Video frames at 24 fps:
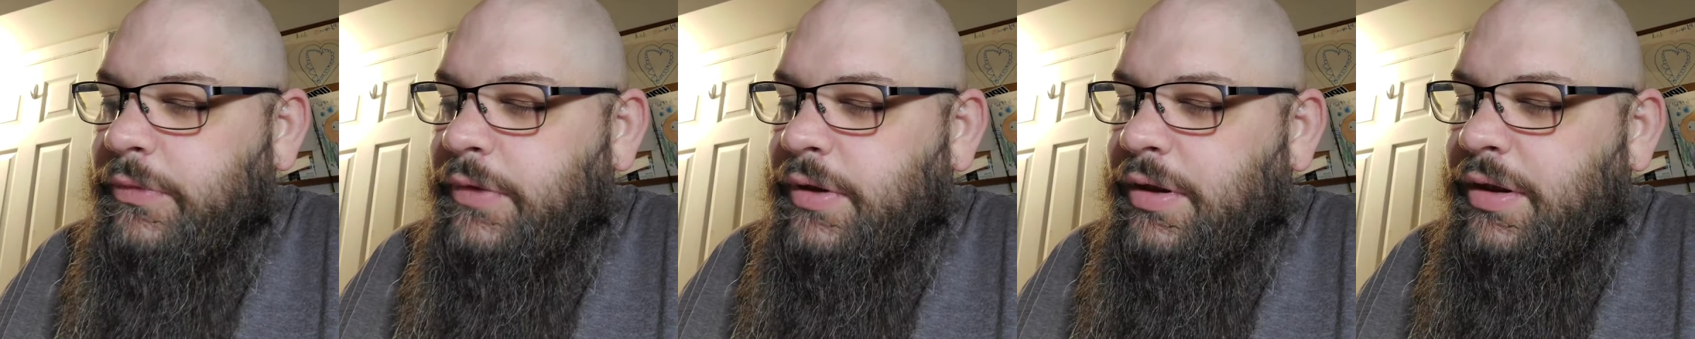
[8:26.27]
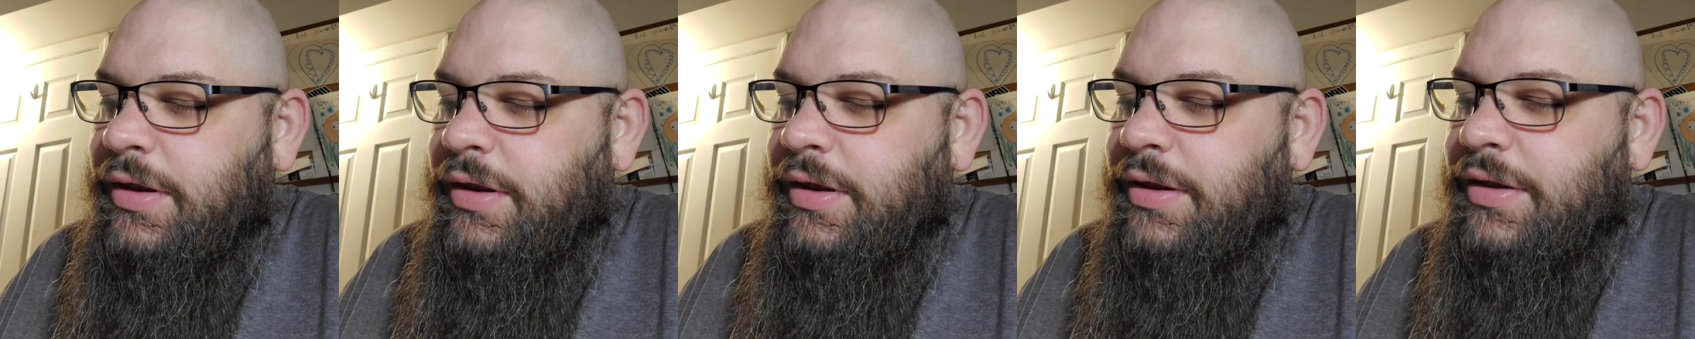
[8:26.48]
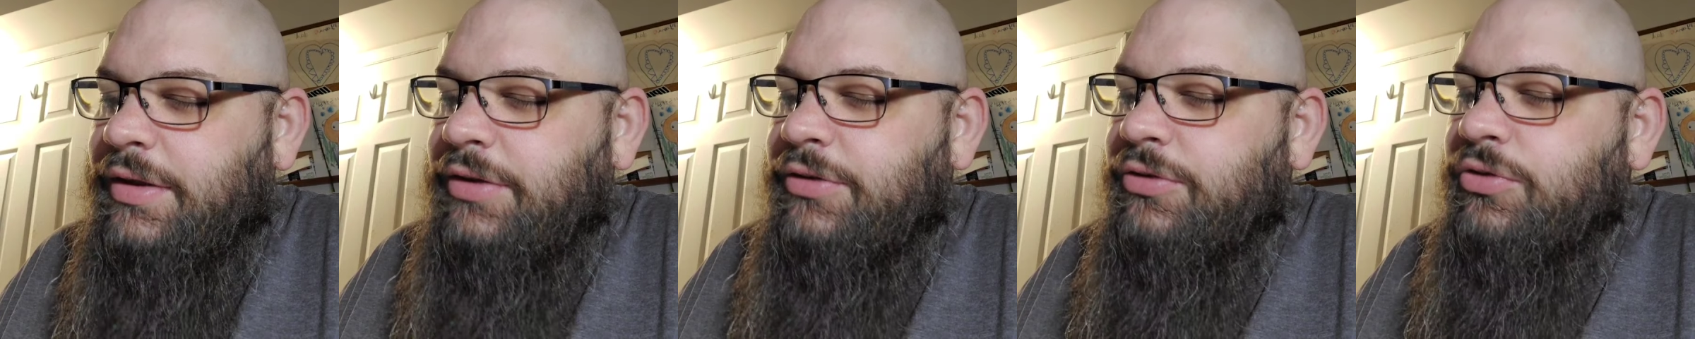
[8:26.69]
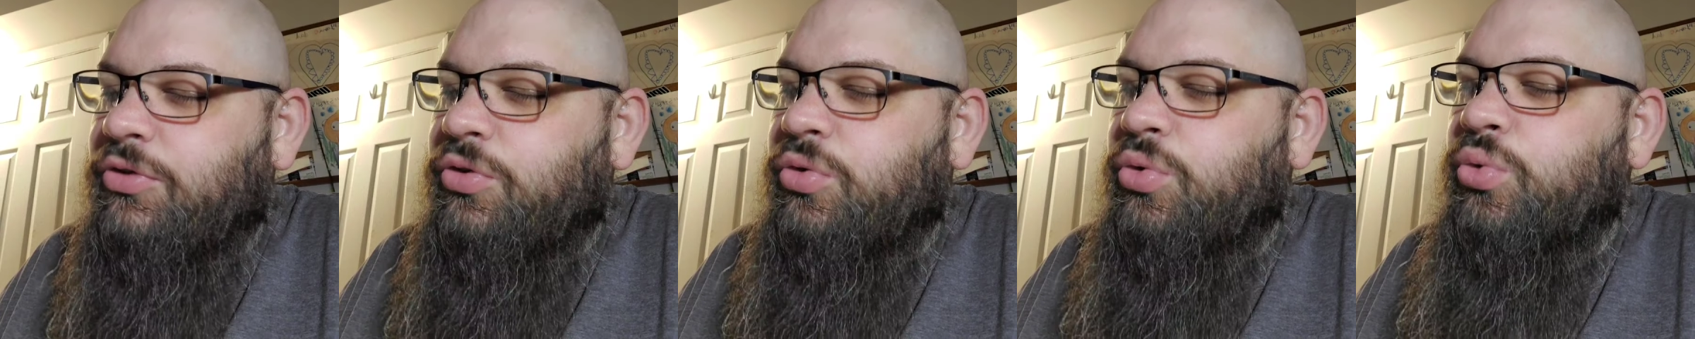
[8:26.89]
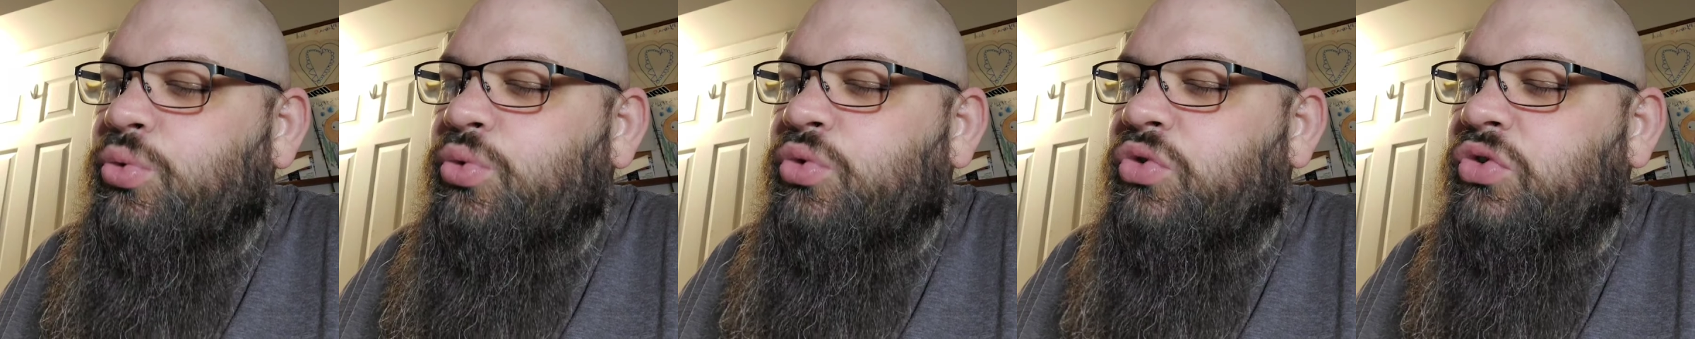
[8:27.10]
He is
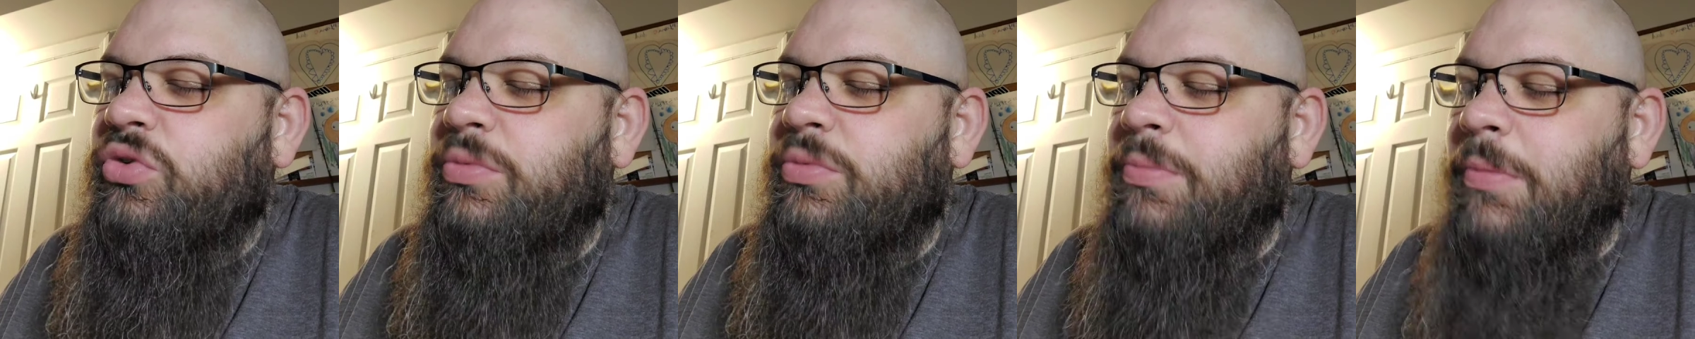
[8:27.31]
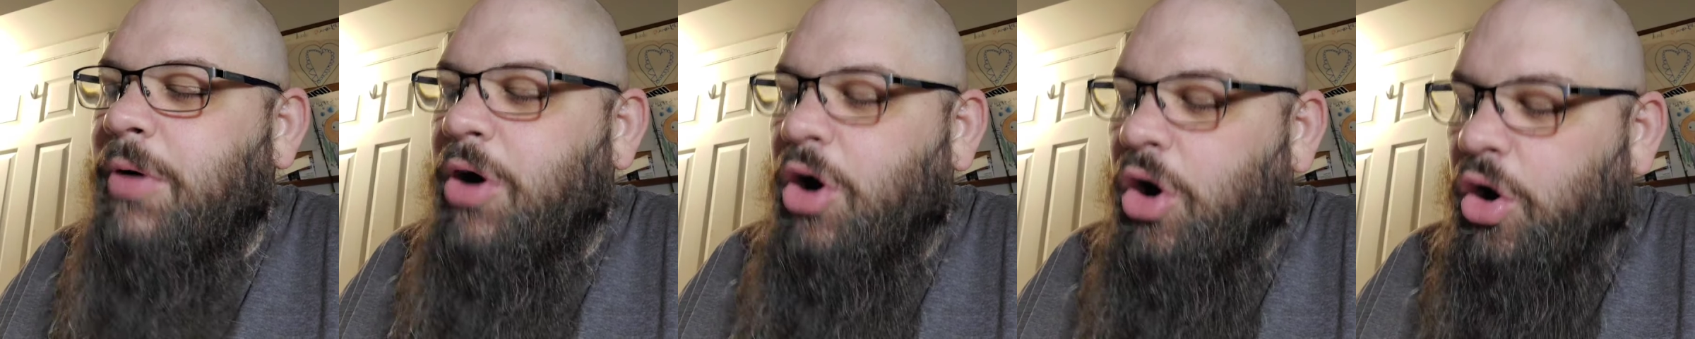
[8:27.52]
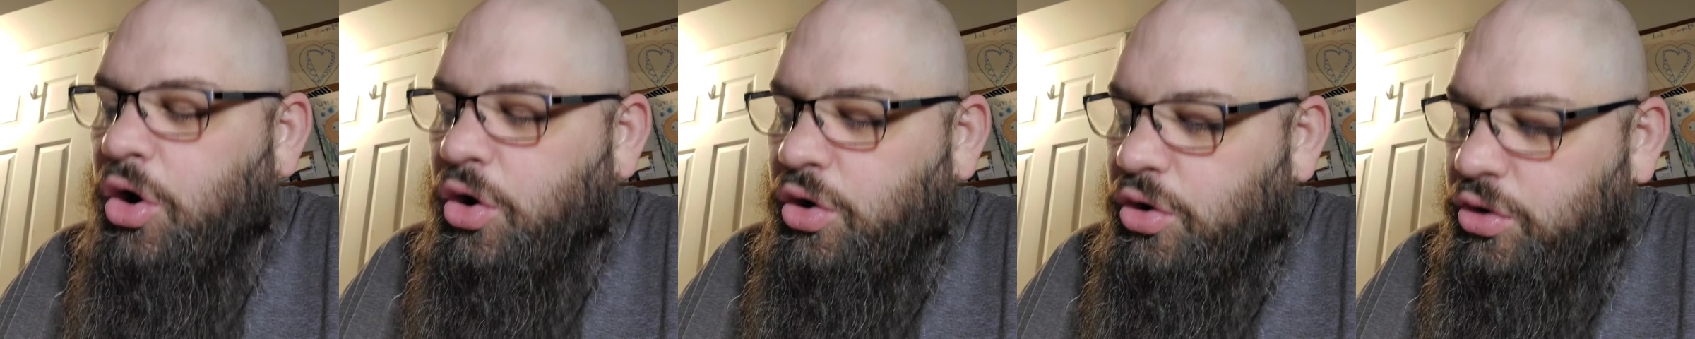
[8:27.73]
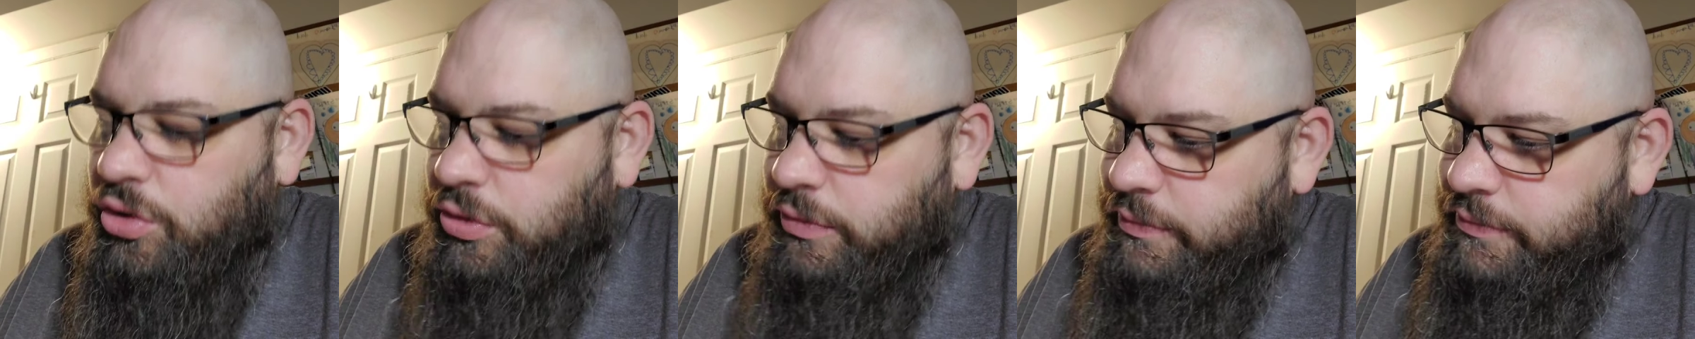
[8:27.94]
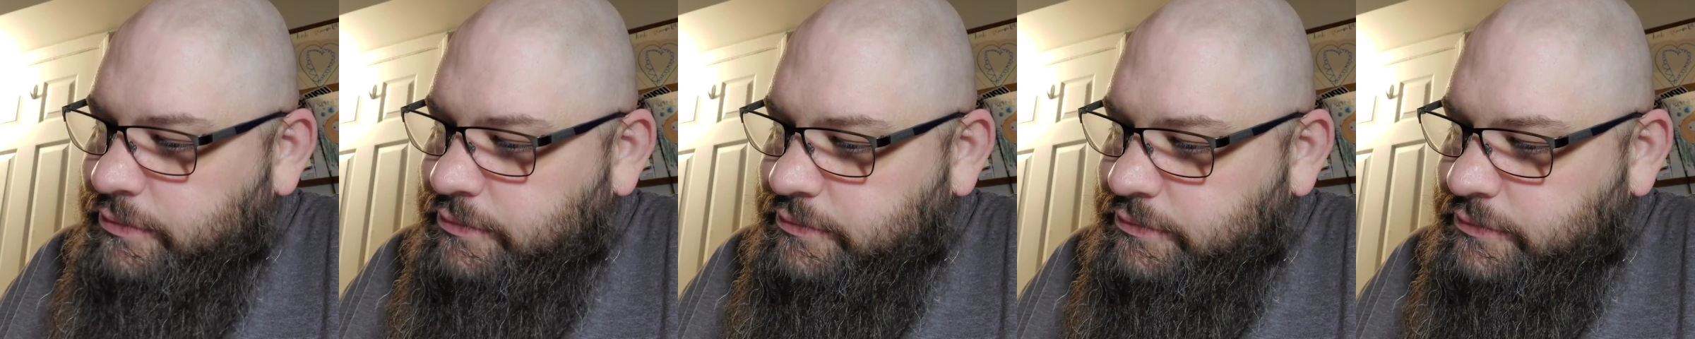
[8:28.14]
too small,
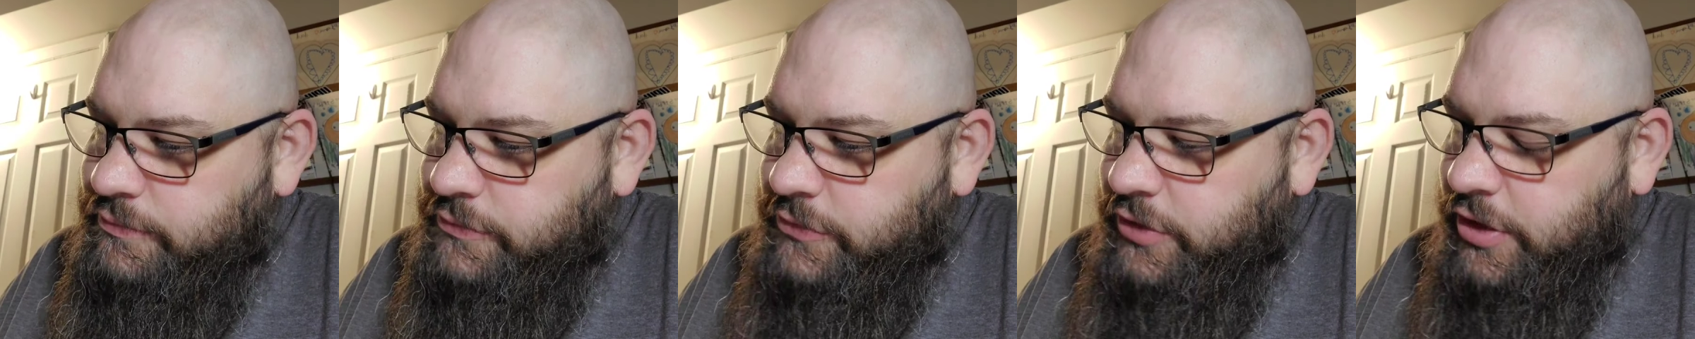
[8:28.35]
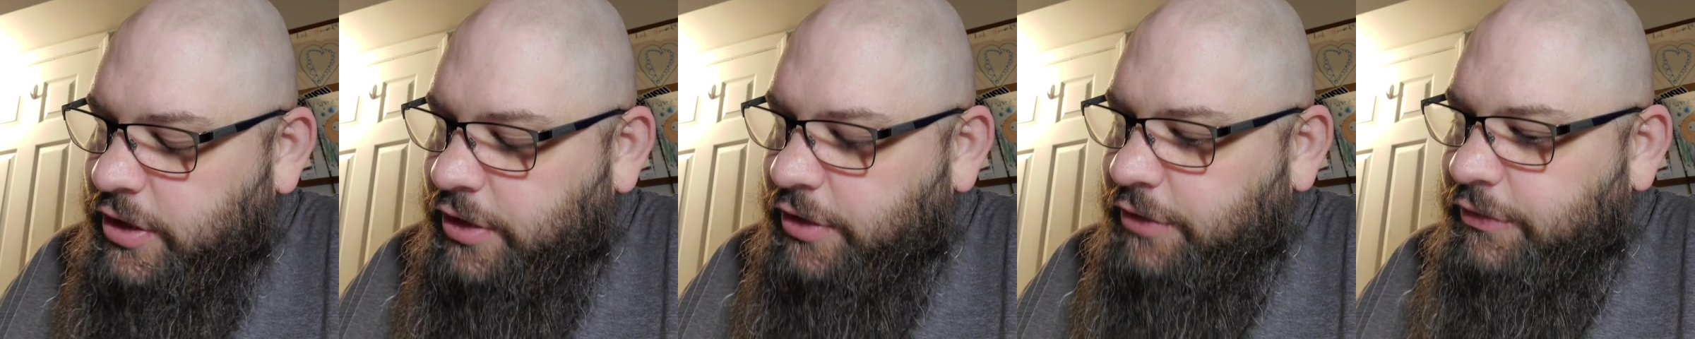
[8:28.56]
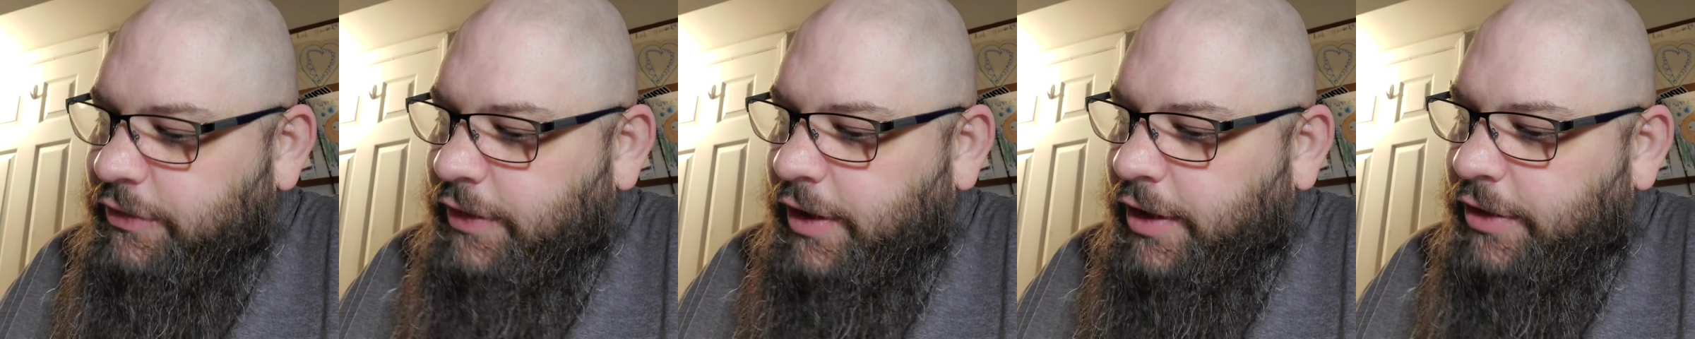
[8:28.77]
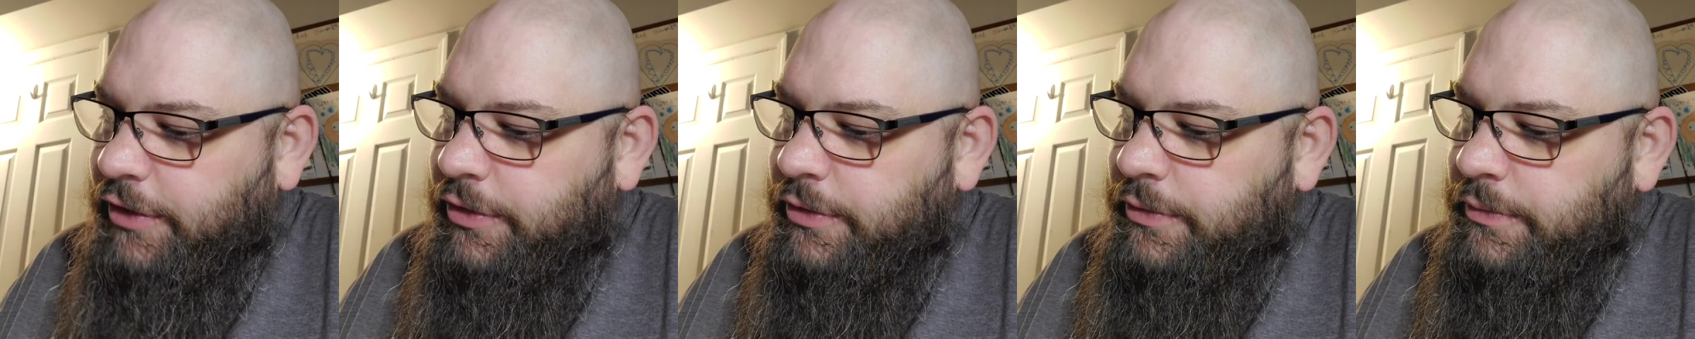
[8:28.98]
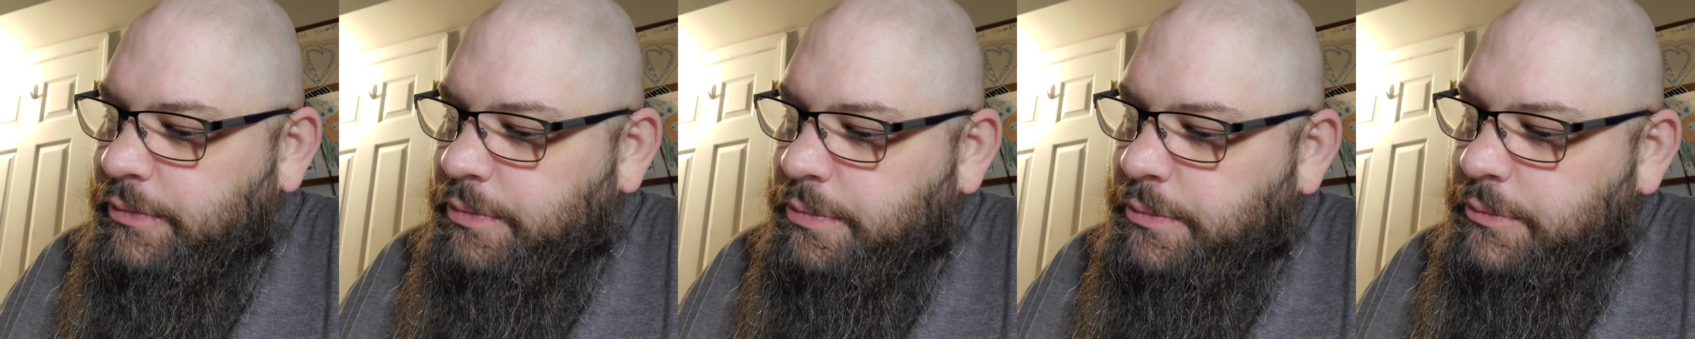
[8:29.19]
said the
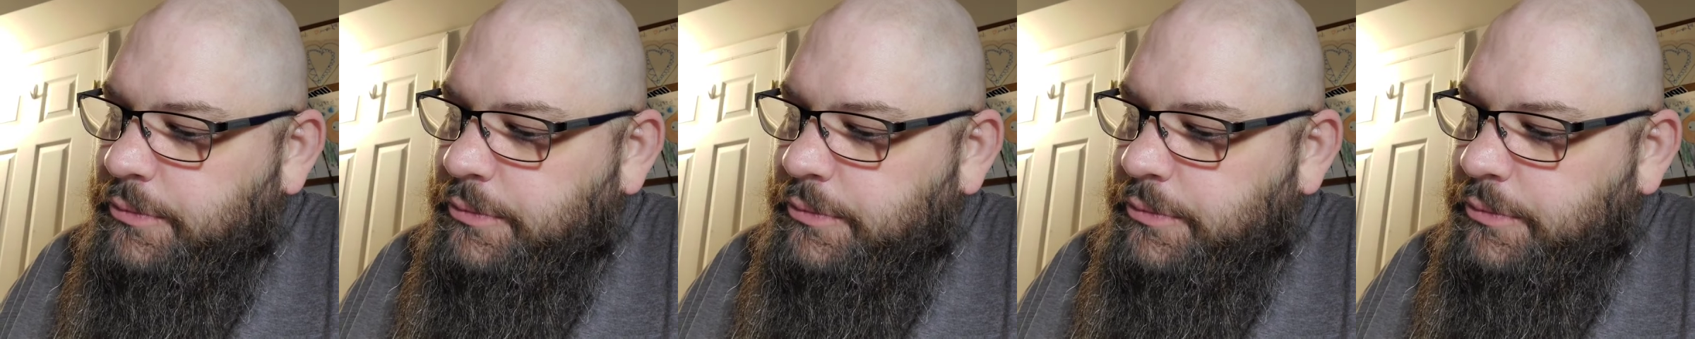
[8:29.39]
father.